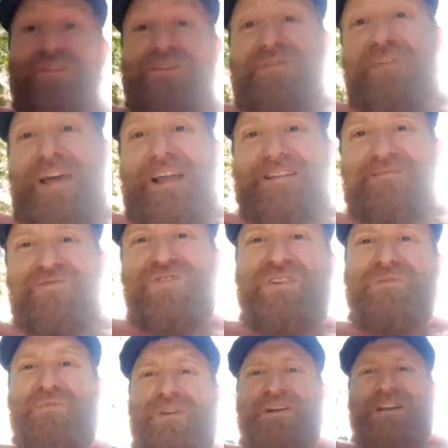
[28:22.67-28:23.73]
good effect. I'm
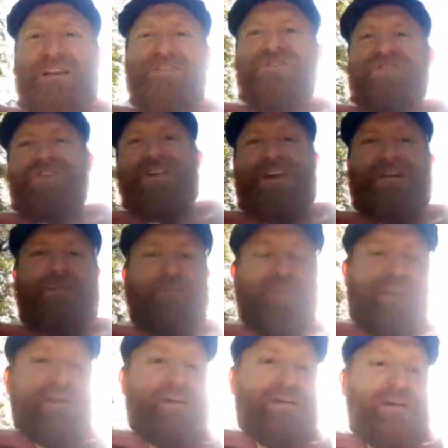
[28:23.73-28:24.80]
trying to work that sun
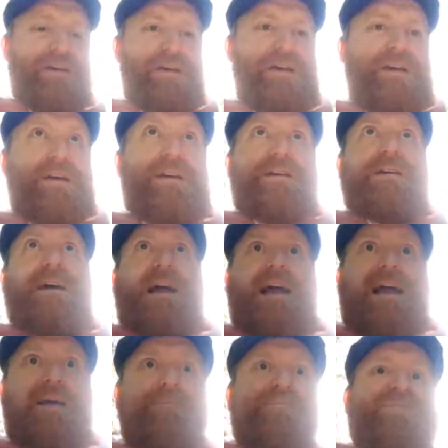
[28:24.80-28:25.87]

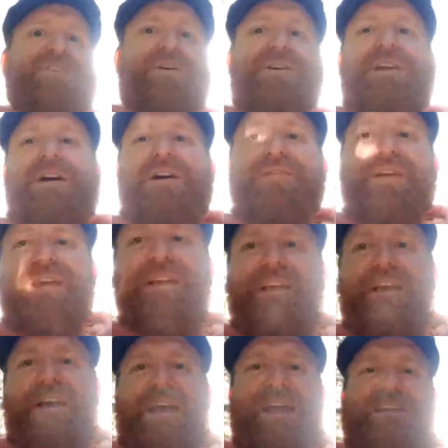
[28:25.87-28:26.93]
out. So, you know, I think
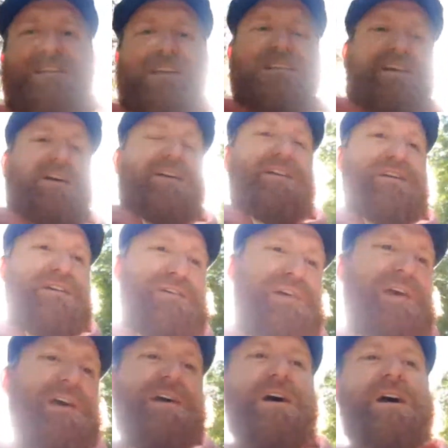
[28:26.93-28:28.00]
it's kind of
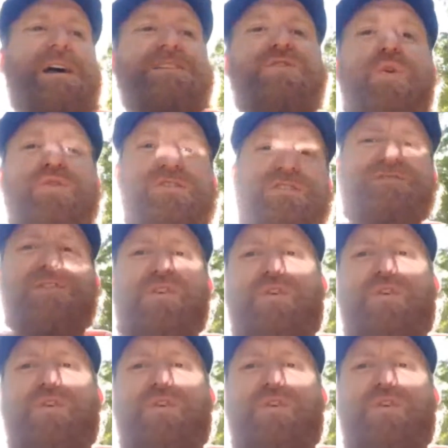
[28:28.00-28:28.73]
horses for